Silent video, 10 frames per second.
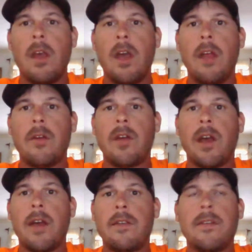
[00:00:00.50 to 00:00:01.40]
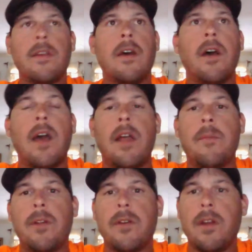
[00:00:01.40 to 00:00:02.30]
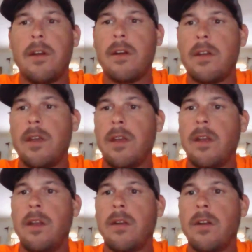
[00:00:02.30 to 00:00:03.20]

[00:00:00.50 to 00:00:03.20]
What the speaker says: Hello guys, Alan Butler here again.